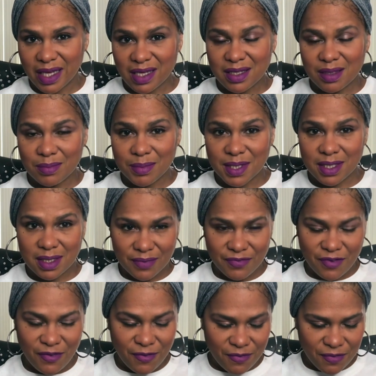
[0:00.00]
Like some
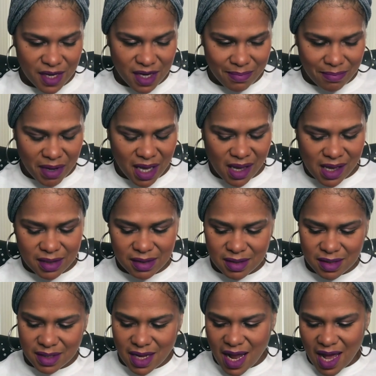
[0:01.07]
fitted
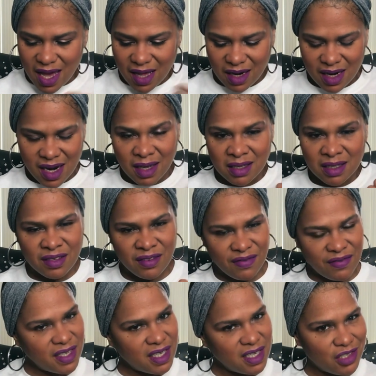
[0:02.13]
pants and a nice
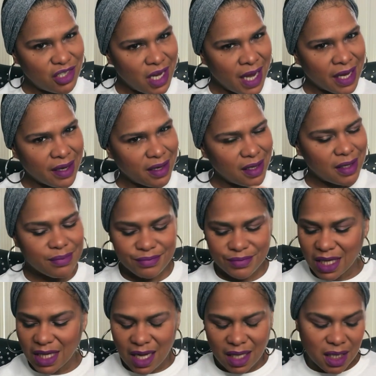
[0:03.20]
fitted jacket.
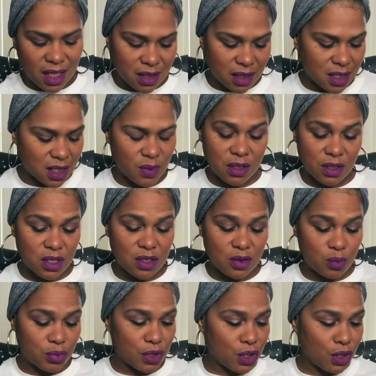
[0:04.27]
I think this would look
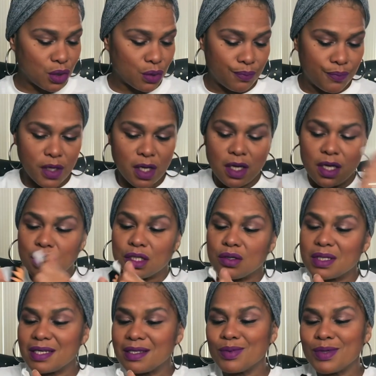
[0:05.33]
super cute. So
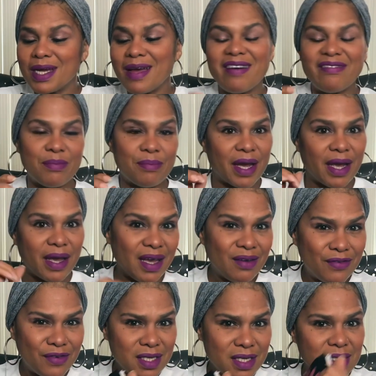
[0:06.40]
that's what I have in my head
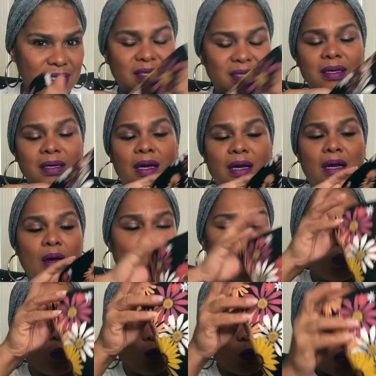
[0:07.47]
for this.
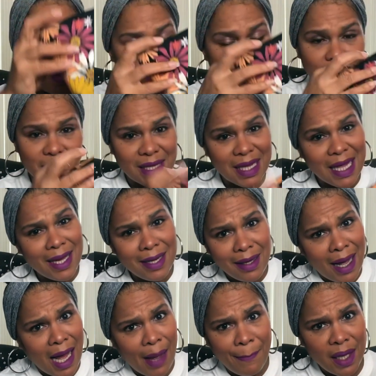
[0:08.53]
Will that
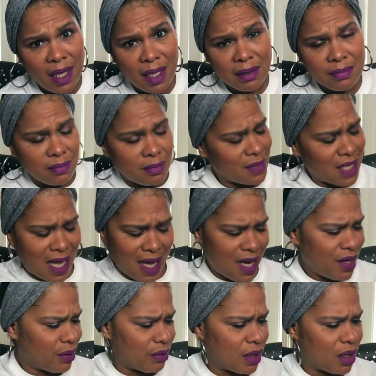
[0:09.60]
happen?
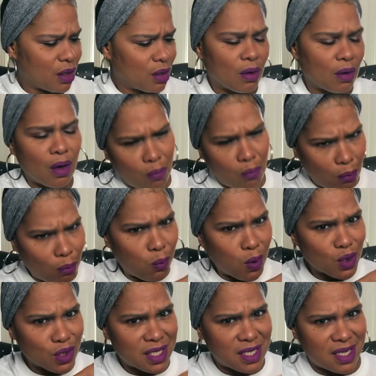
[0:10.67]
I don't know.
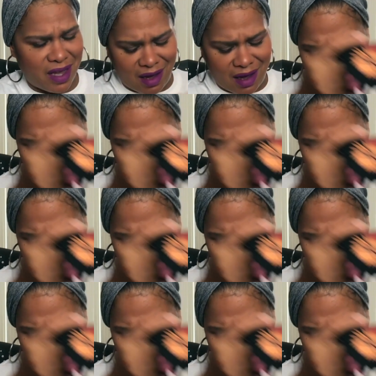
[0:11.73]
We'll see.